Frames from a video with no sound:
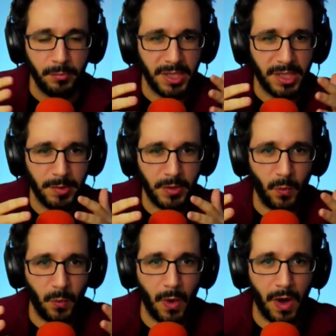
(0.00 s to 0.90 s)

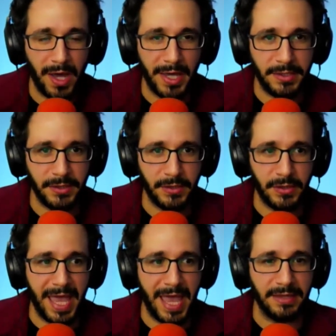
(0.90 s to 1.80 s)
becoming
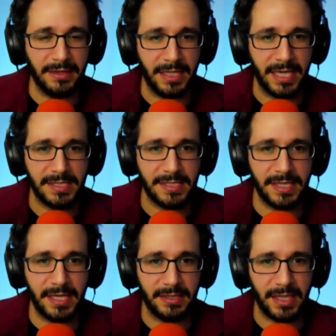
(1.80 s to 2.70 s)
wider and
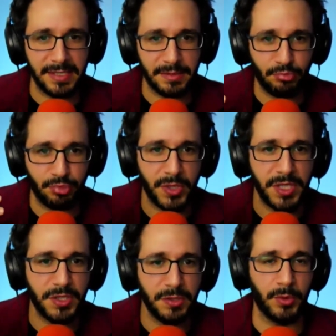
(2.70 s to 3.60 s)
less
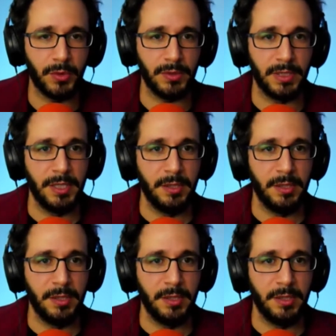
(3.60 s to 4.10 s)
bridgeable